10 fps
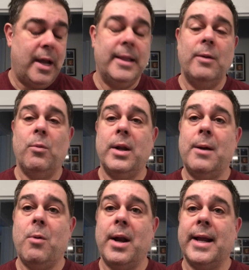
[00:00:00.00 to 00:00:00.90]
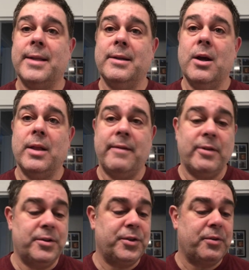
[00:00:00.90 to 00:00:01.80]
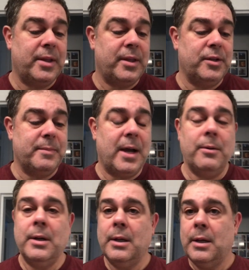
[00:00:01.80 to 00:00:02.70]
and then one I want to get to know that I've heard such great things about.